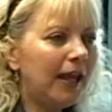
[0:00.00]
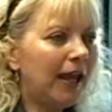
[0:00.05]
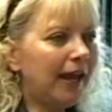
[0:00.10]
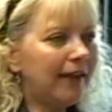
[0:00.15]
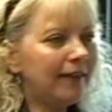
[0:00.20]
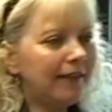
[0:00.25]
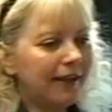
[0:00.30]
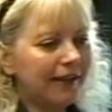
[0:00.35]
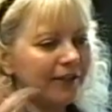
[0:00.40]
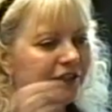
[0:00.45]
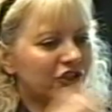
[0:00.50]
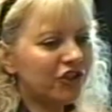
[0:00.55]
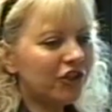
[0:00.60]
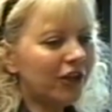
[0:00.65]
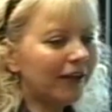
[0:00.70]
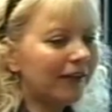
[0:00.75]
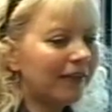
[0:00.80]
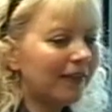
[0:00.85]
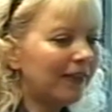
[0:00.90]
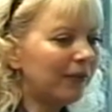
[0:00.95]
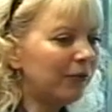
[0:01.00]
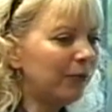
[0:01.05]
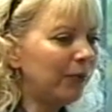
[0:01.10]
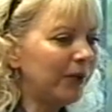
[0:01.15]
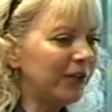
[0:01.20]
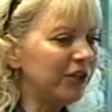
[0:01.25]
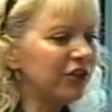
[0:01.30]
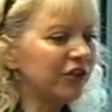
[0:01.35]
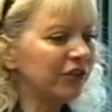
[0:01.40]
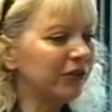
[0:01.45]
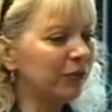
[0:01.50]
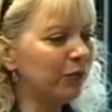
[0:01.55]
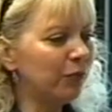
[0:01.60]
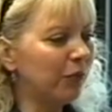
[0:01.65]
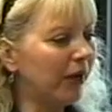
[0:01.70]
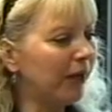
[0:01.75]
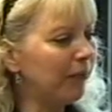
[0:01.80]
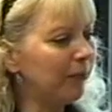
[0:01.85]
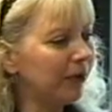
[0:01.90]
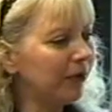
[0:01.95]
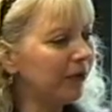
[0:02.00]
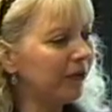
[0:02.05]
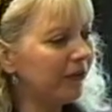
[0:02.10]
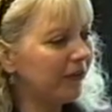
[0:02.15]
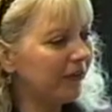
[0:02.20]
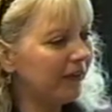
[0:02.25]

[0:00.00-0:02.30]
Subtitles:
and they check the windshield wipers,